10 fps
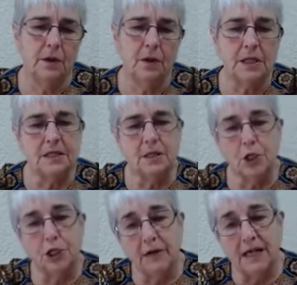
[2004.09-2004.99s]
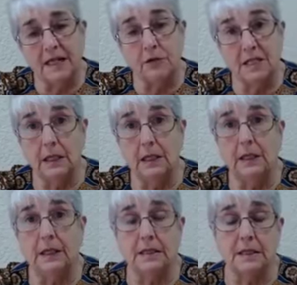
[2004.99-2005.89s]
Okay, so the narrator is
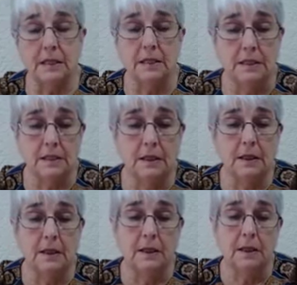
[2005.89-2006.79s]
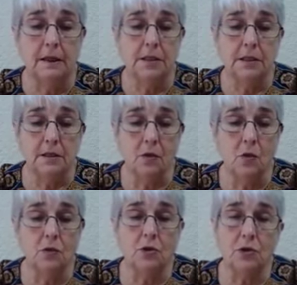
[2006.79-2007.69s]
telling us this.
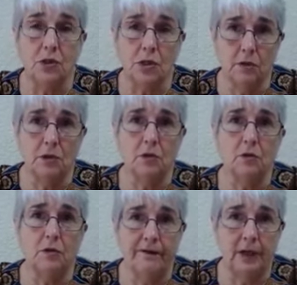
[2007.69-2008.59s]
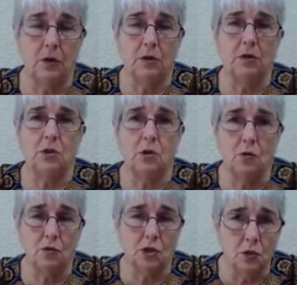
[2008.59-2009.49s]
Saul took his own sword and fell on
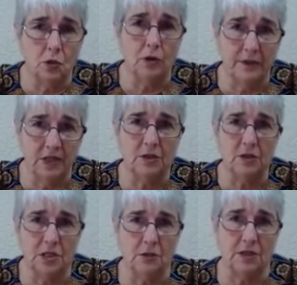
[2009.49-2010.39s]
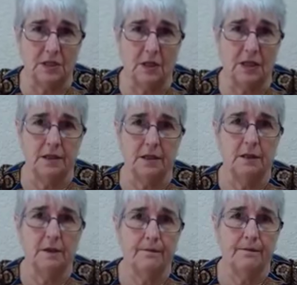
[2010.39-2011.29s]
it. Saul committed suicide.
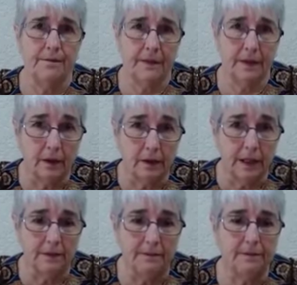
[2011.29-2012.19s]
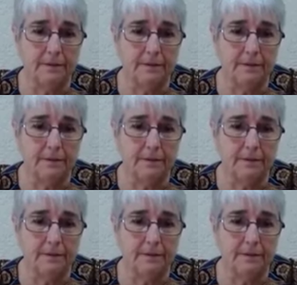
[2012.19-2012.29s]
Okay.